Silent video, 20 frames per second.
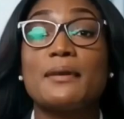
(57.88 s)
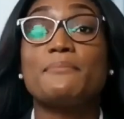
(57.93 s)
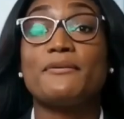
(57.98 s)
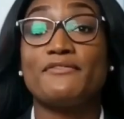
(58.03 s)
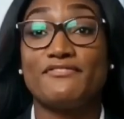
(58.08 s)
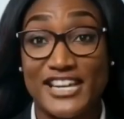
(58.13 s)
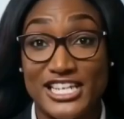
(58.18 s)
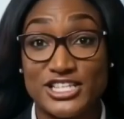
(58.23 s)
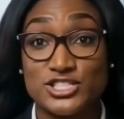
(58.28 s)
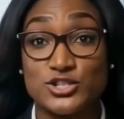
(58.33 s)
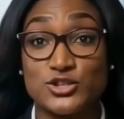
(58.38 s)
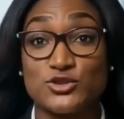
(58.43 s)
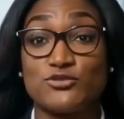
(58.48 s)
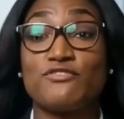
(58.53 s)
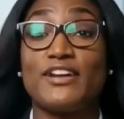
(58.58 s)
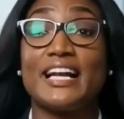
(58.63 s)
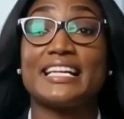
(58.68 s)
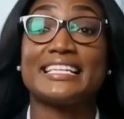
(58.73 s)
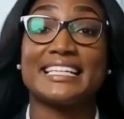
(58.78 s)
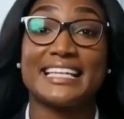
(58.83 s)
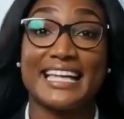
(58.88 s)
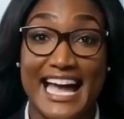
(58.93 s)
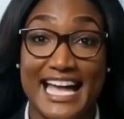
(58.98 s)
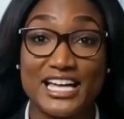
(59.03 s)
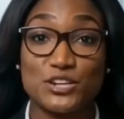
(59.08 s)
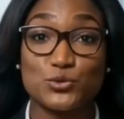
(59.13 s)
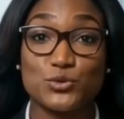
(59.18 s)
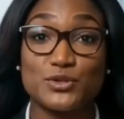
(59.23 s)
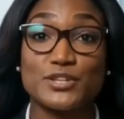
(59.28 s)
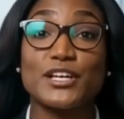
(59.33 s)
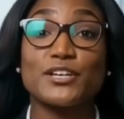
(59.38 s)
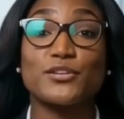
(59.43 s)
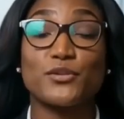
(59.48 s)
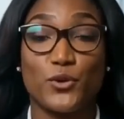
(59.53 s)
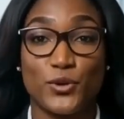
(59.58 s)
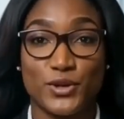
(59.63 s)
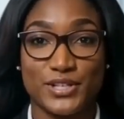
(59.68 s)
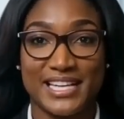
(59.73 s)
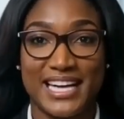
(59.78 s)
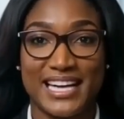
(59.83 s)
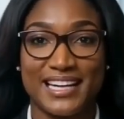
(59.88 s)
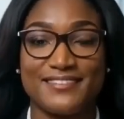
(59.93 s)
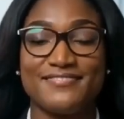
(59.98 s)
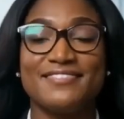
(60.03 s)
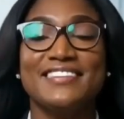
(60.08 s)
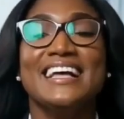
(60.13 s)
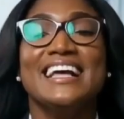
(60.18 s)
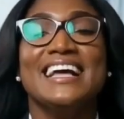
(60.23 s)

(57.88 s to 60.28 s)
Professional, friendly, casual, authoritative.